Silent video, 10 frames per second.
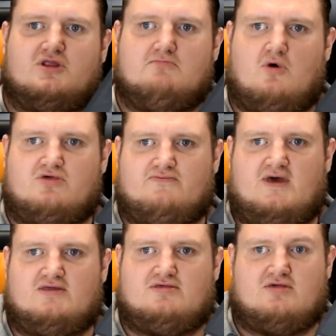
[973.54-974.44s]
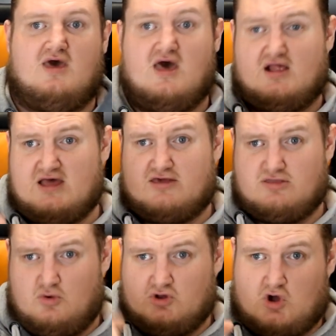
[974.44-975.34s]
the MOSFETs? Let us
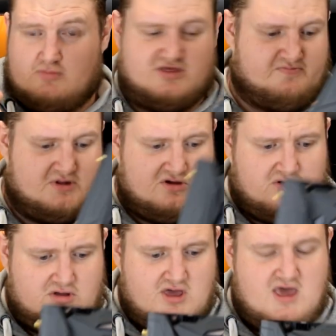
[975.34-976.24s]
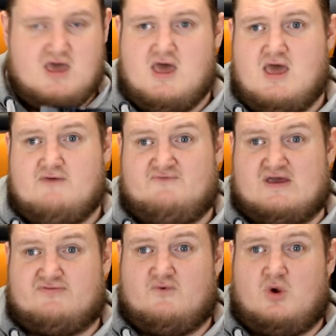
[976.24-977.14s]
know in the comments below.
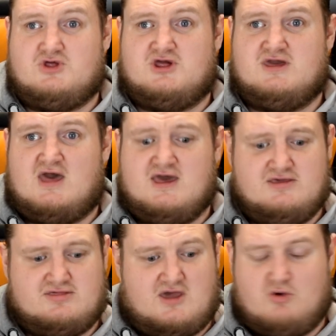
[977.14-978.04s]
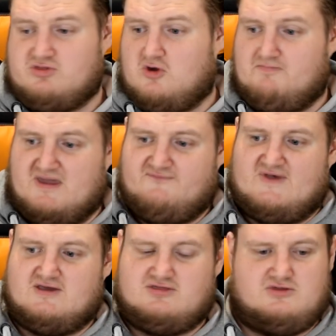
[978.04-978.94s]
Thanks for watching, guys. Also, a big
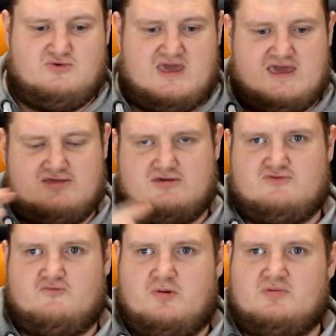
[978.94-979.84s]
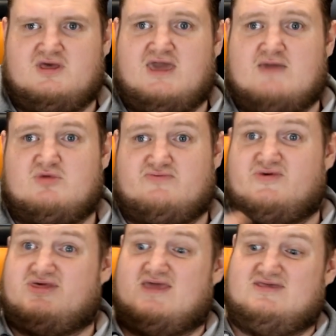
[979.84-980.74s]
thanks to ASUS ROG Gamers for
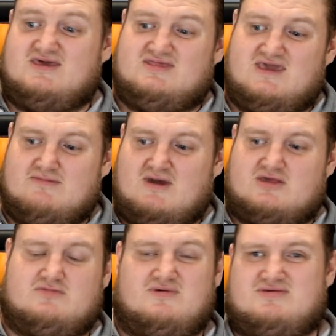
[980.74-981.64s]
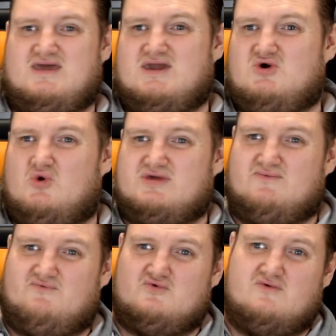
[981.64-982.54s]
sending the Maximus 9 code in
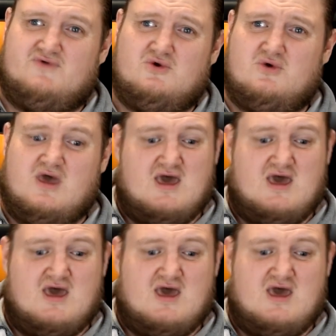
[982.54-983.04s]
for review.